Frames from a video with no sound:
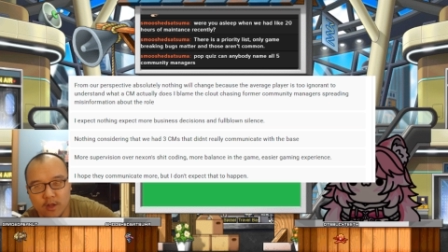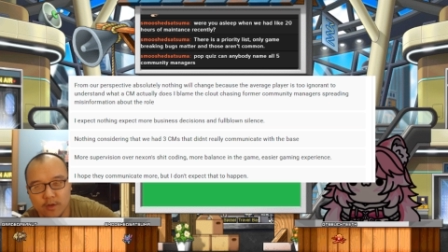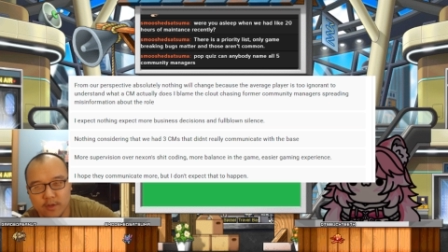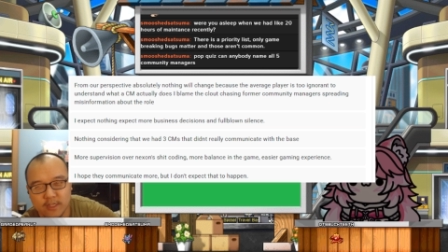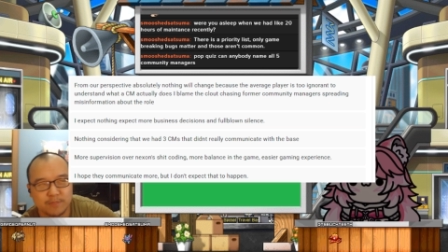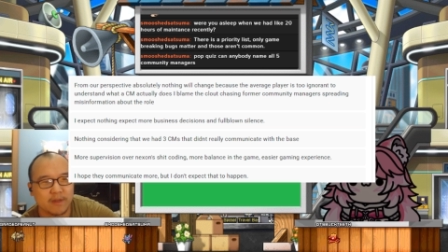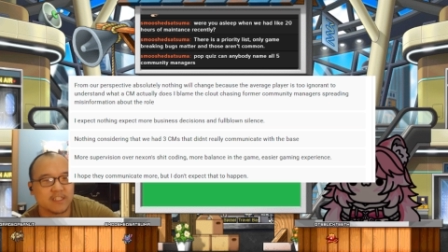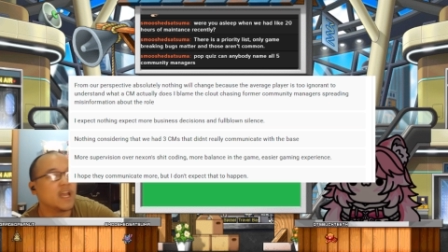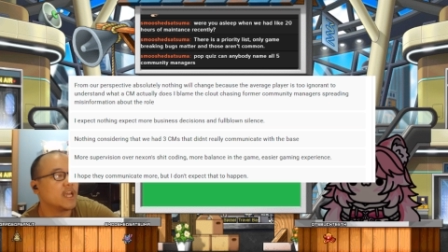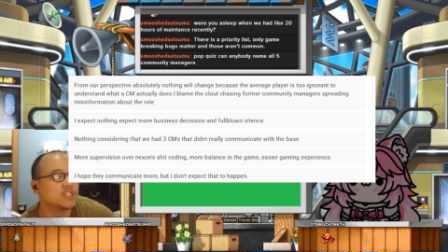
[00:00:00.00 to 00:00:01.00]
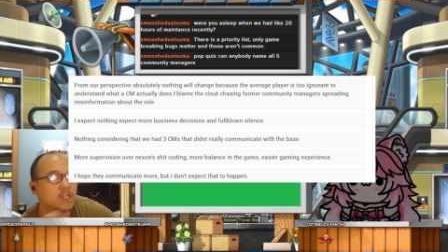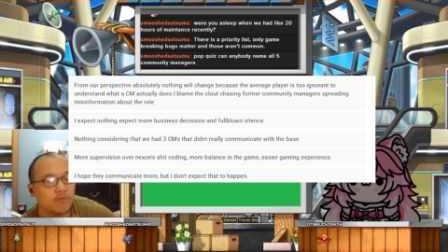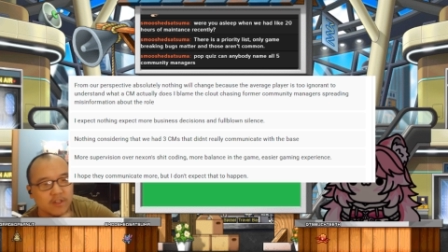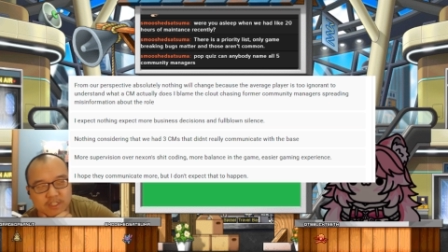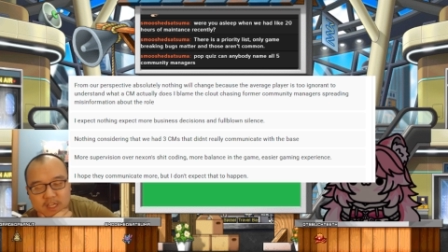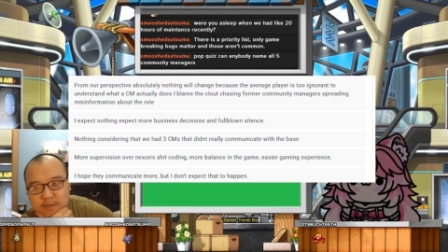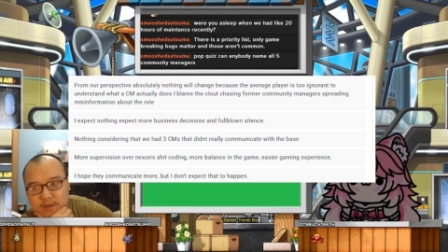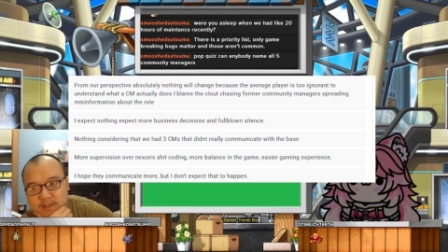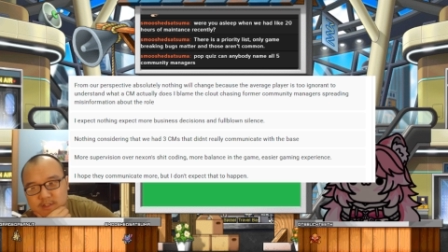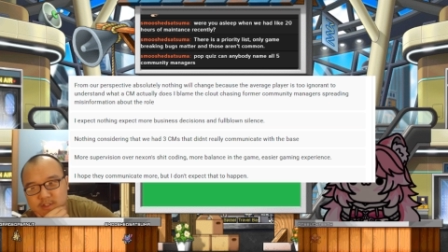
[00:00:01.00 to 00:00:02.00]
expectation of what a CM
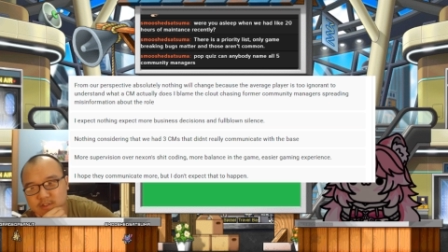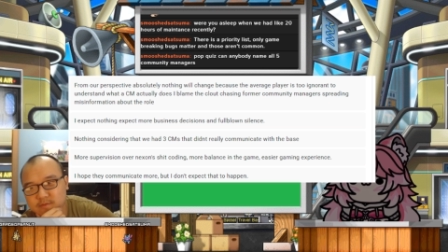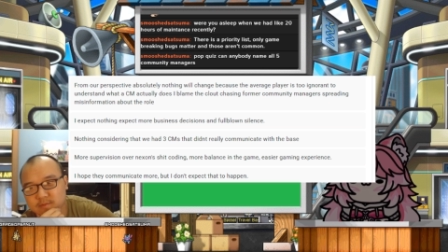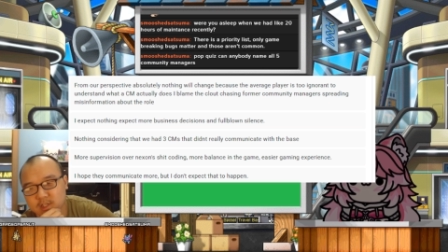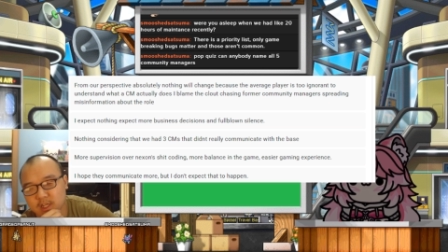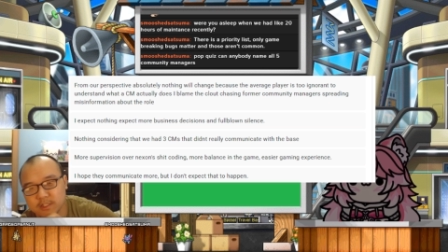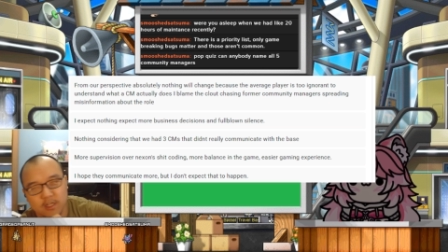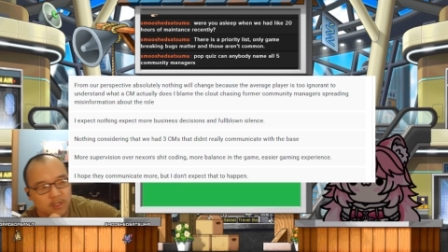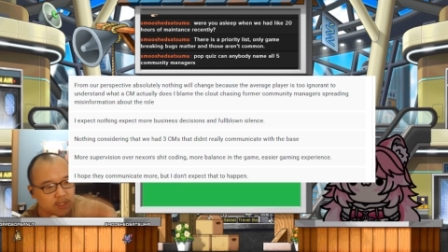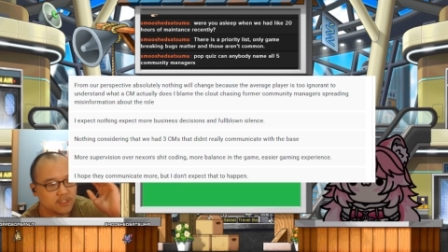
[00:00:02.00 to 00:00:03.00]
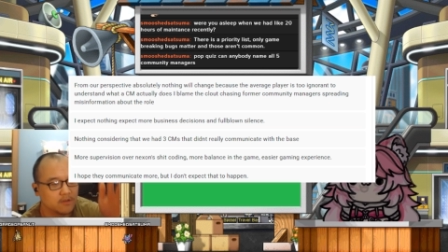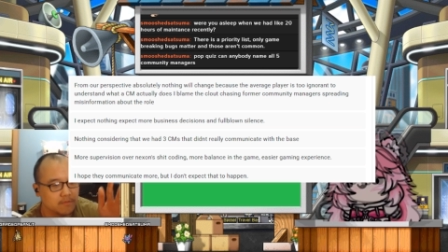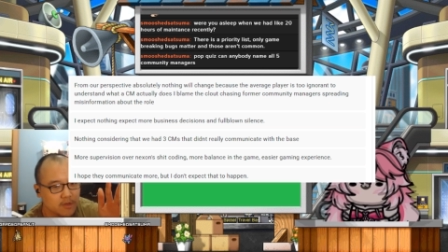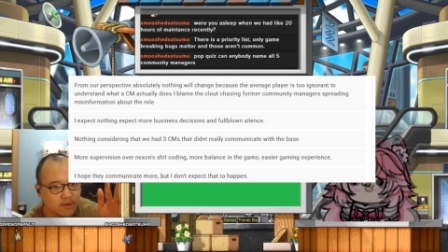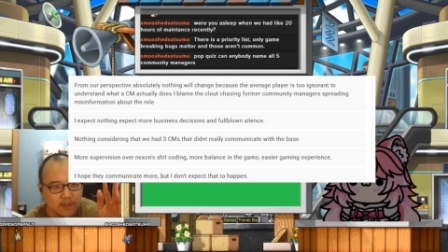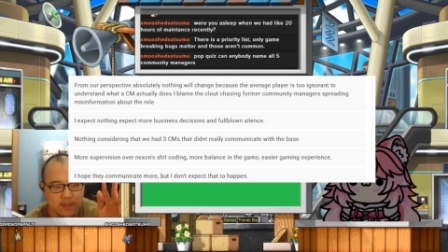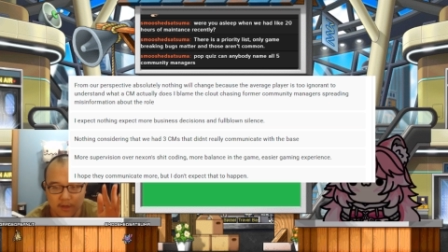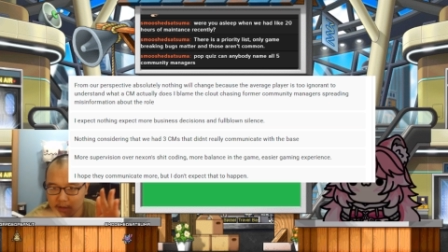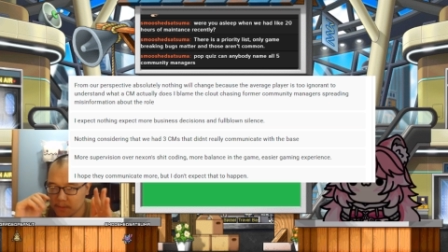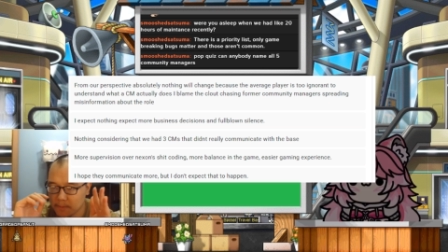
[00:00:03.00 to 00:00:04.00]
is, because it's community
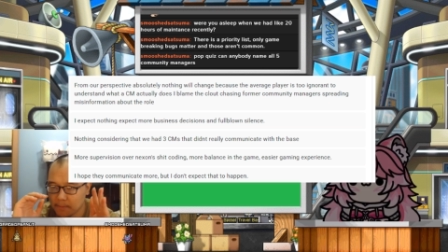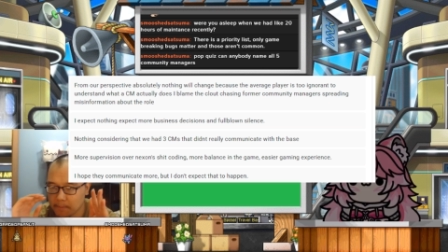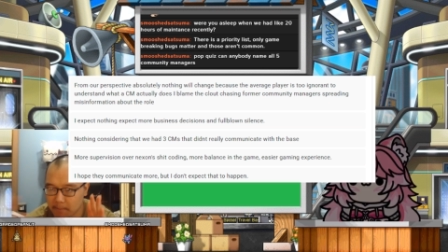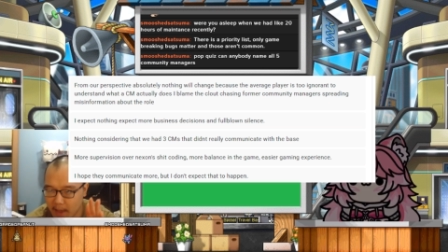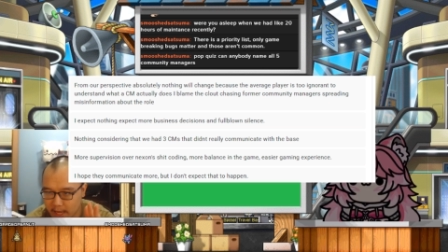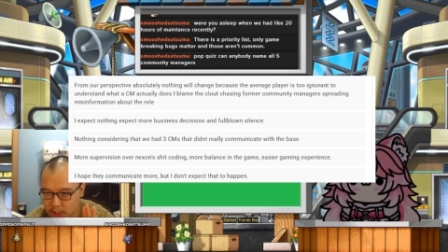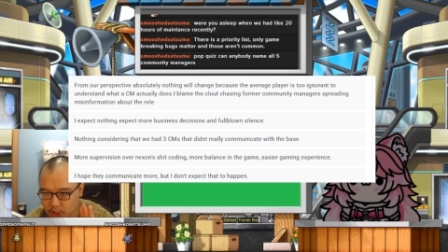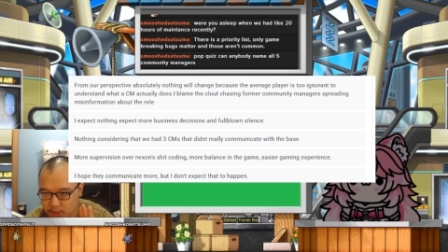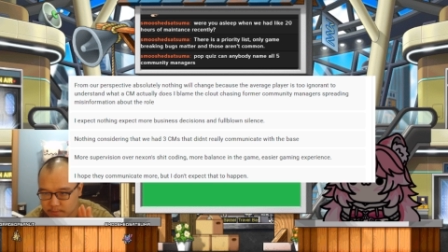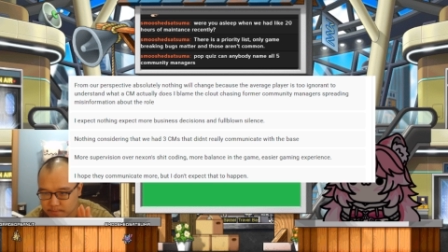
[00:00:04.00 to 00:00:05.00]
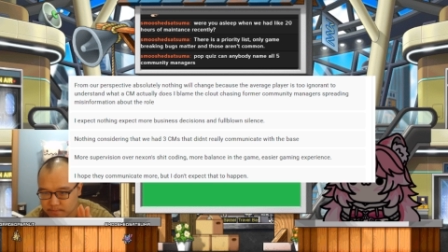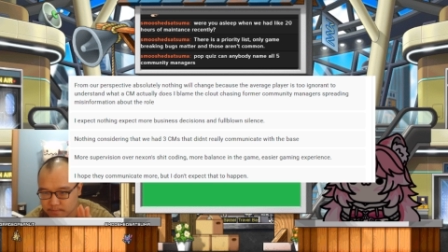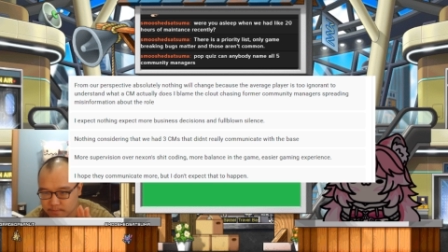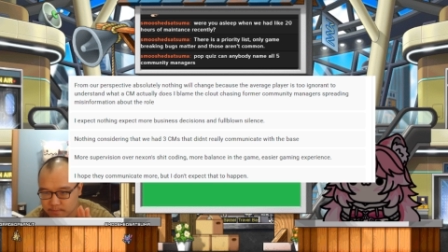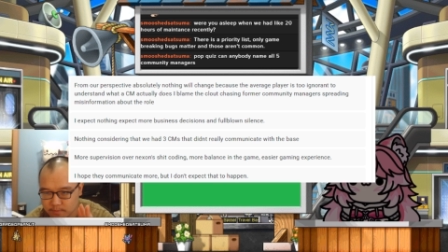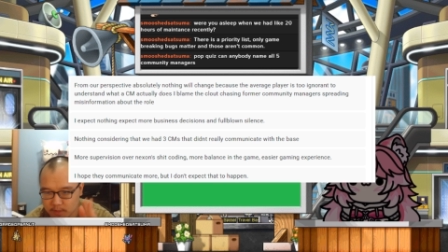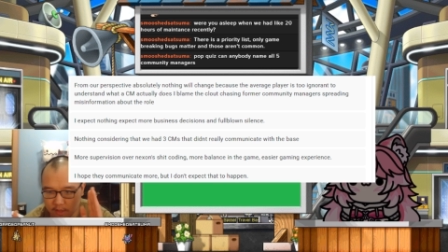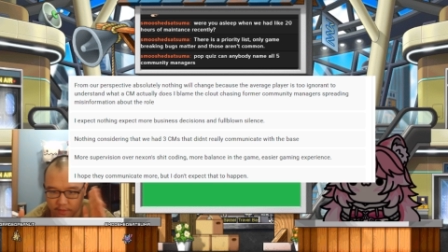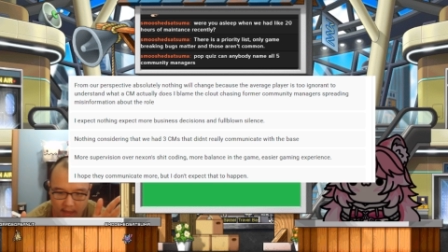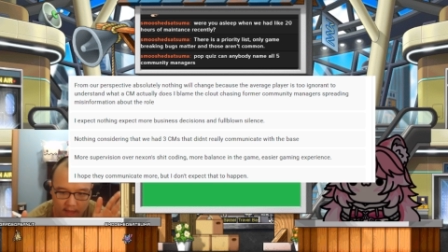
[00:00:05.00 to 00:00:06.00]
manager.
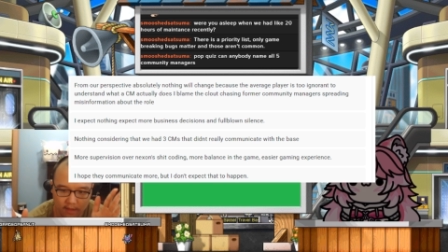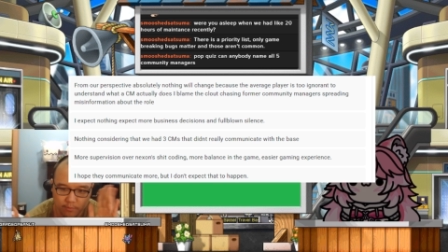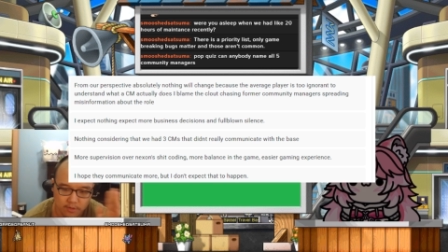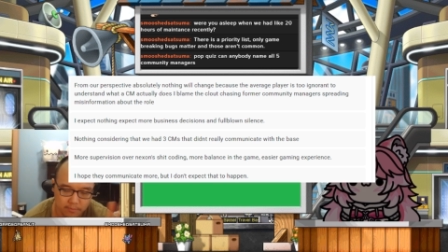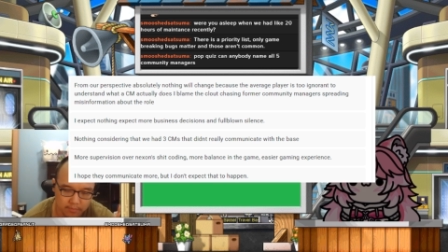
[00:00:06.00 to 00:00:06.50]
That, and with